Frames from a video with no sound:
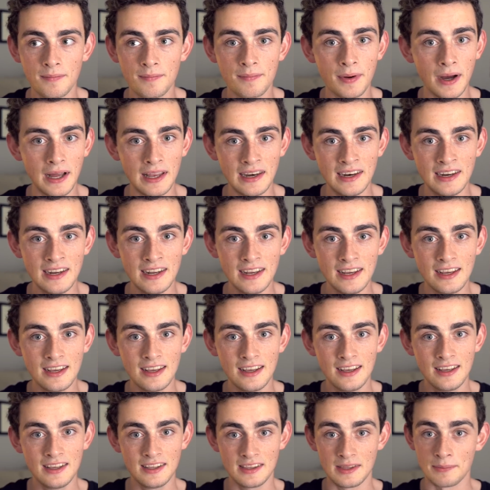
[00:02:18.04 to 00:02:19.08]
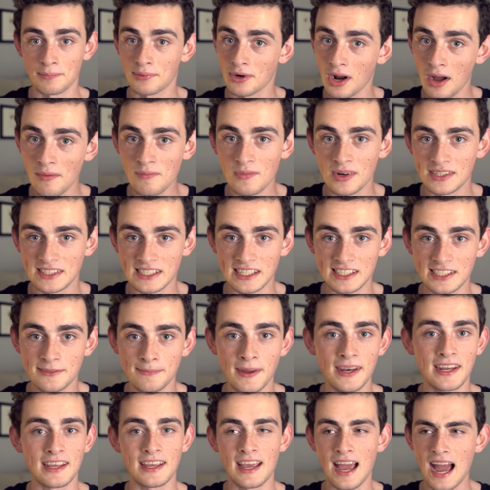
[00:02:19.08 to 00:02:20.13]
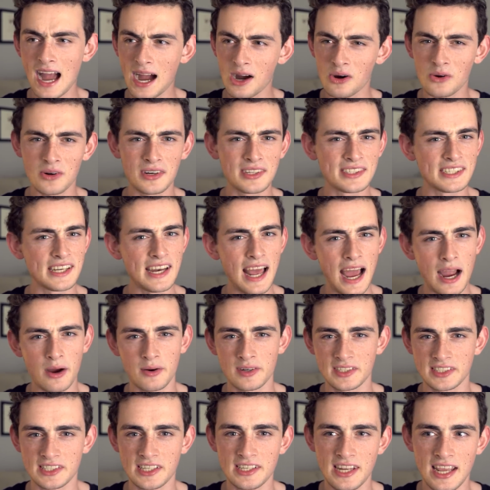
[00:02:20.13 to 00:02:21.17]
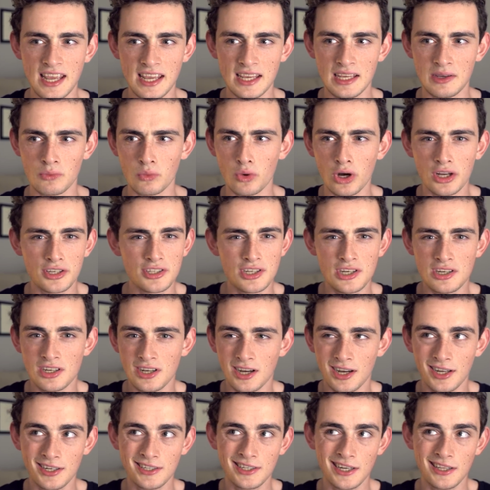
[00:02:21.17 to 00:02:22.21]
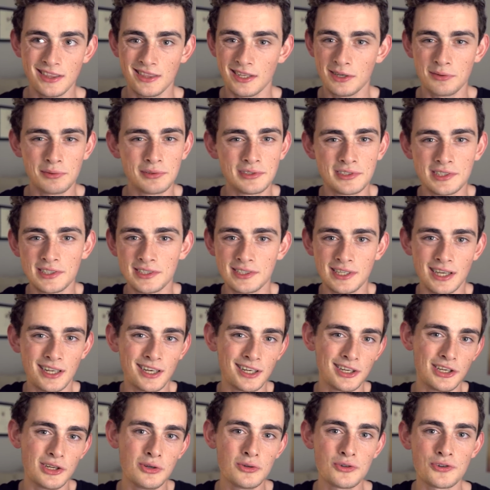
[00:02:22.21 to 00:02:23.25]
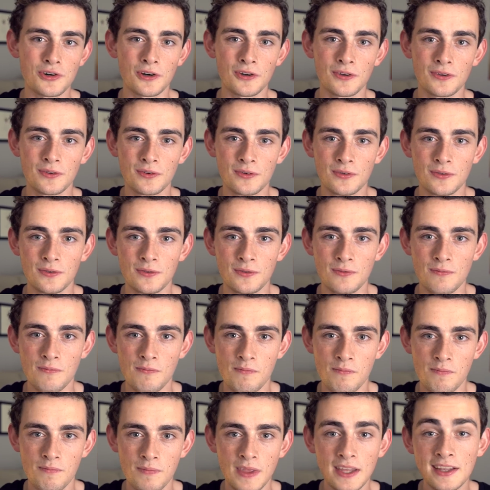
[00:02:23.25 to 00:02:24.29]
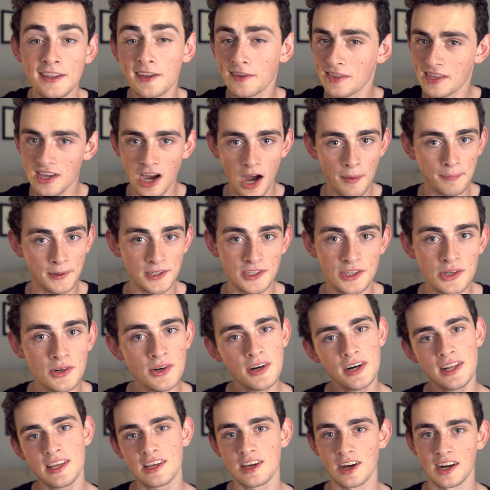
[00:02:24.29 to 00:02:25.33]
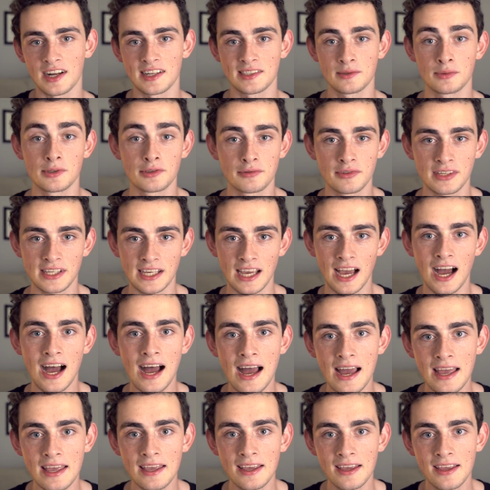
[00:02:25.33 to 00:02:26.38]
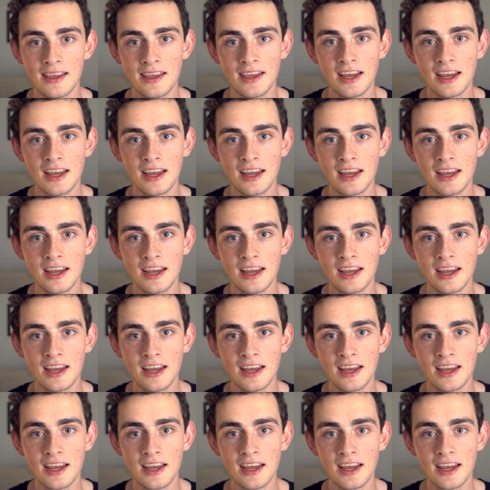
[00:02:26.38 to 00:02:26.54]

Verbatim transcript: But the problem was I was spending hours and hours a day watching content that was just kind of neutral. And so the opportunity cost was really high.